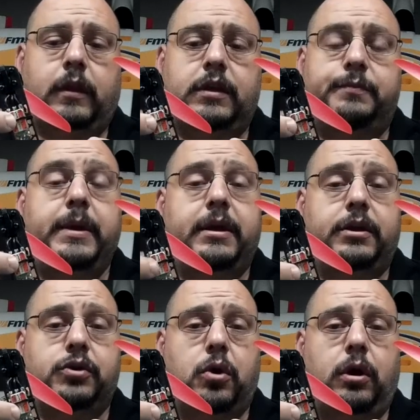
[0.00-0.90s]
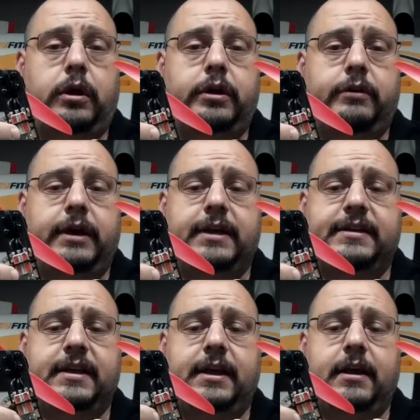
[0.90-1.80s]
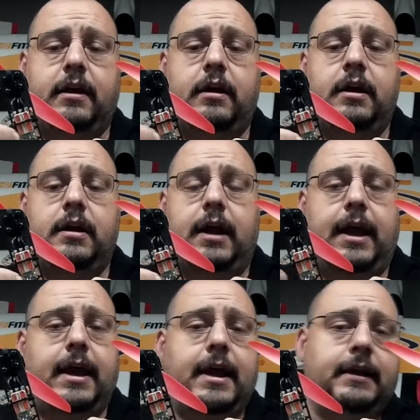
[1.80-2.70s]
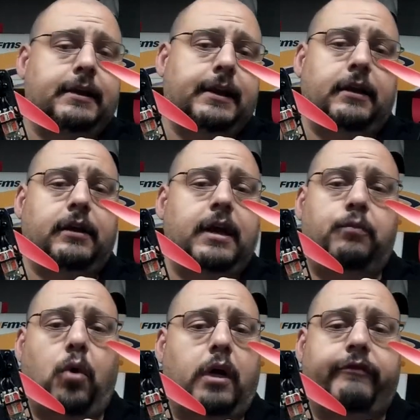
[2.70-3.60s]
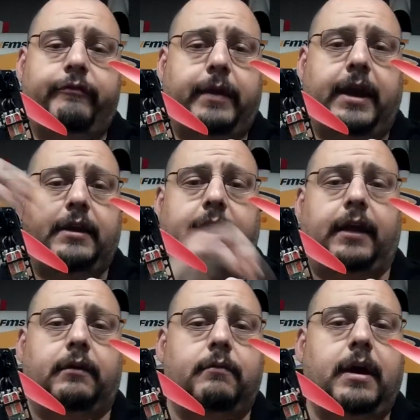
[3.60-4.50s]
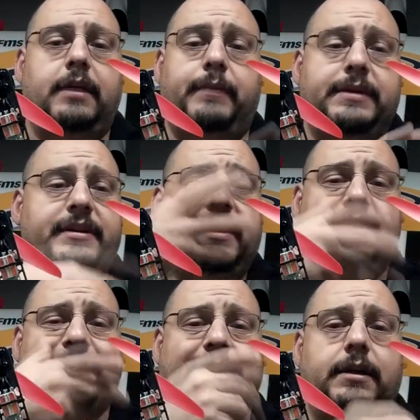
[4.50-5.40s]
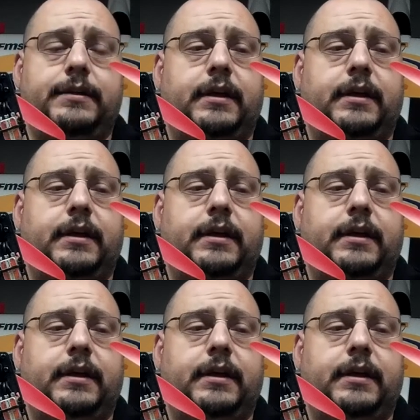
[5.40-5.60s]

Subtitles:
speed controller, your ESC here, and it'll keep water from getting in, right? It basically seals